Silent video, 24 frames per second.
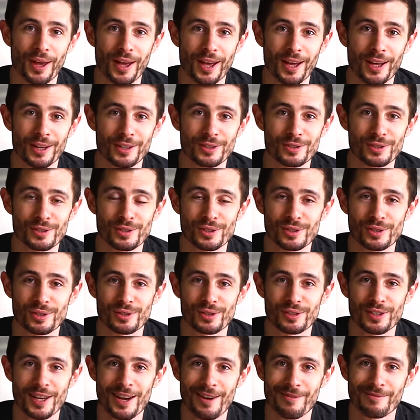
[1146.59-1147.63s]
And
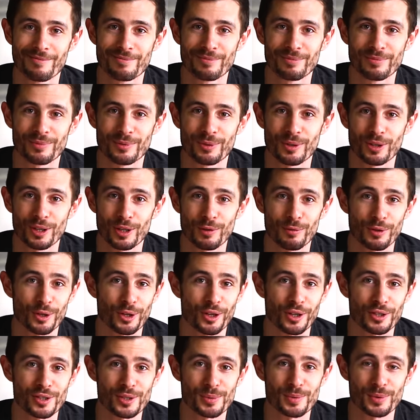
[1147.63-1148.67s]
yeah, if you're
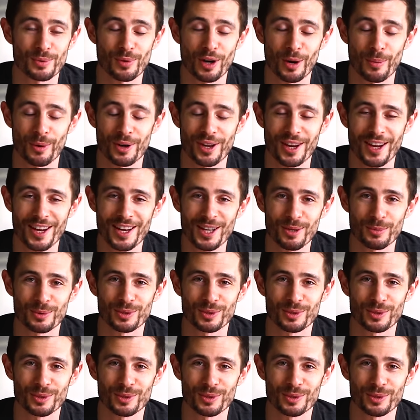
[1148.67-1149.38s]
not a subscriber yet,